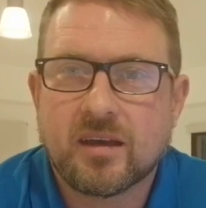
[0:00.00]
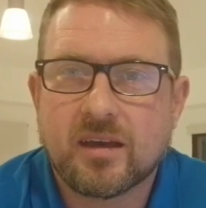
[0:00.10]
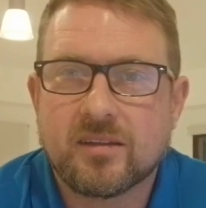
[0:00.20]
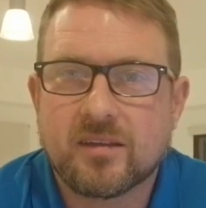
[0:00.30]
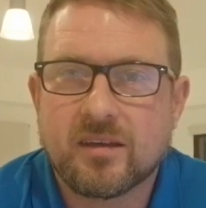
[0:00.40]

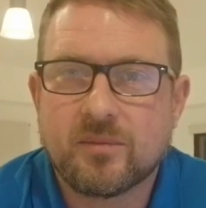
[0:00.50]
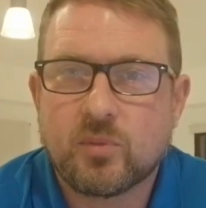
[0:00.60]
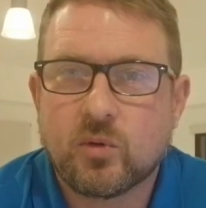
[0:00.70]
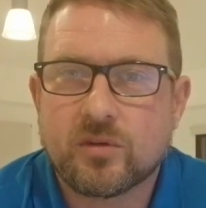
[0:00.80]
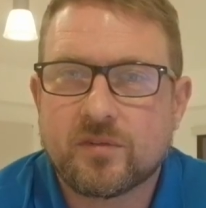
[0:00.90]
in the
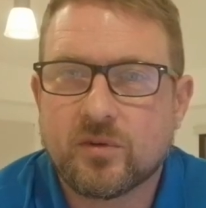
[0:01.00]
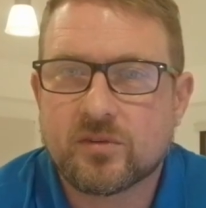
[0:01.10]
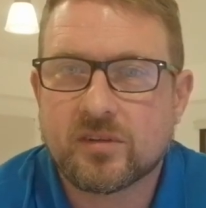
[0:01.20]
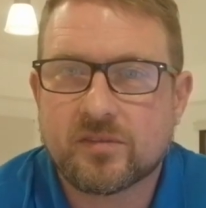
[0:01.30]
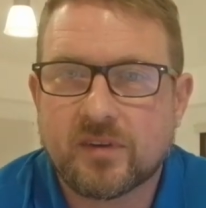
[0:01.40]
border
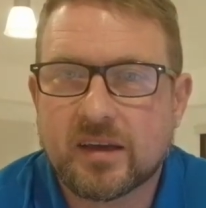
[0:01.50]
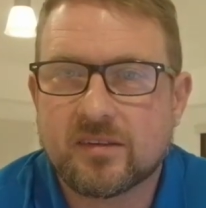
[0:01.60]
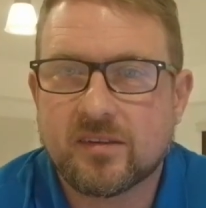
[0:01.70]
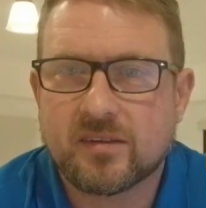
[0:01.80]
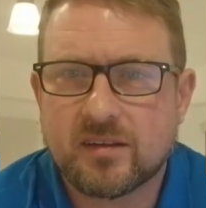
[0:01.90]
forces
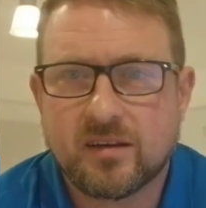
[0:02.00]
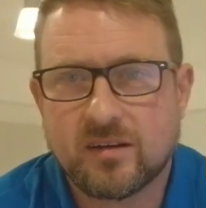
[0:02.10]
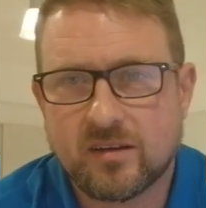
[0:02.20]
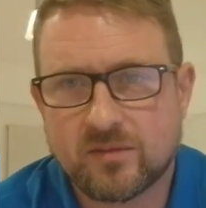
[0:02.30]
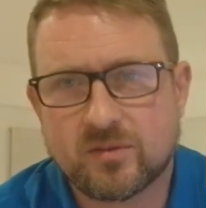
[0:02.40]
face and said, no,
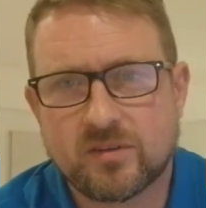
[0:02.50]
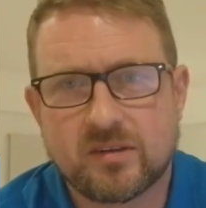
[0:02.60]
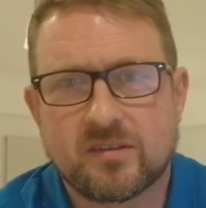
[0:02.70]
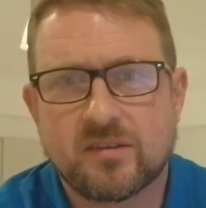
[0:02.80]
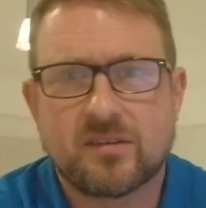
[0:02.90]
I've got
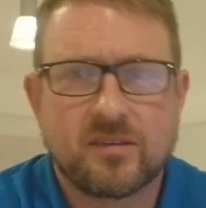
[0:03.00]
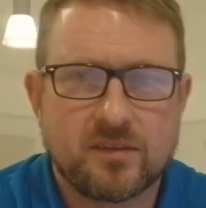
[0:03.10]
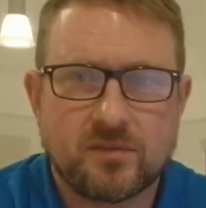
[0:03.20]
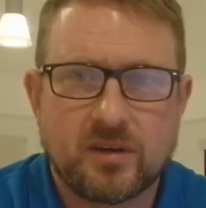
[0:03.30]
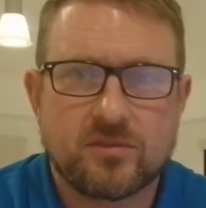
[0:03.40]
this and this is
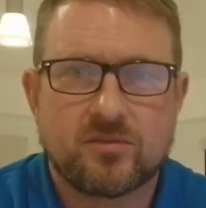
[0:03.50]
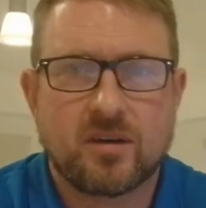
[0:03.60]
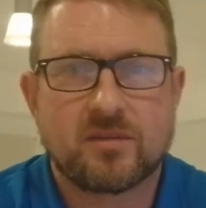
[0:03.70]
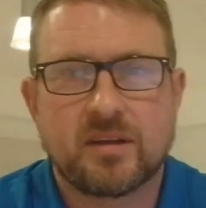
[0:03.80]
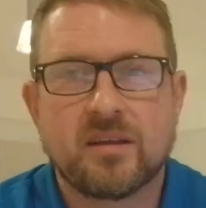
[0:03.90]
the advice for
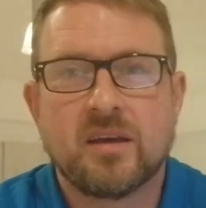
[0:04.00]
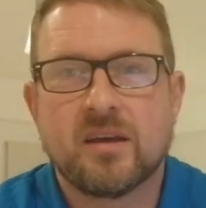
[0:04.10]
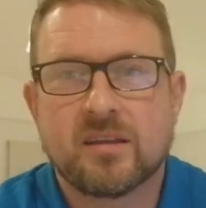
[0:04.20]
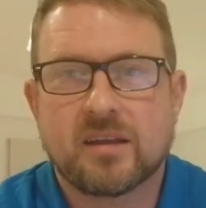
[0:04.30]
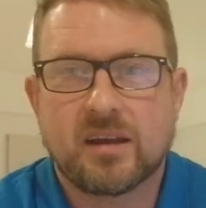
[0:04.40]
travelling,
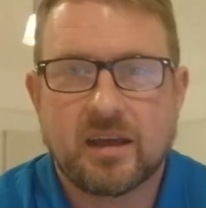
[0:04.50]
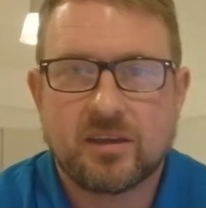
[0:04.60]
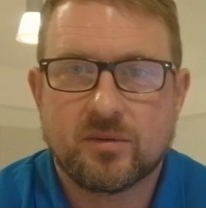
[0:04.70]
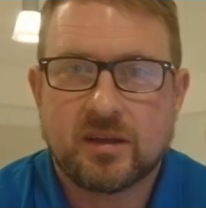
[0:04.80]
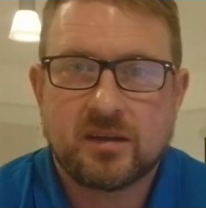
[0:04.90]
they'd let
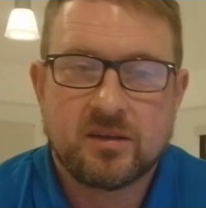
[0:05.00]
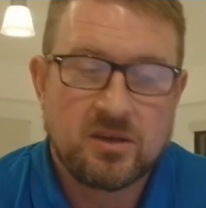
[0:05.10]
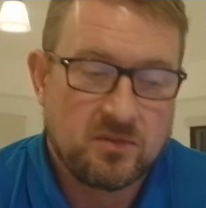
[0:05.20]
you in.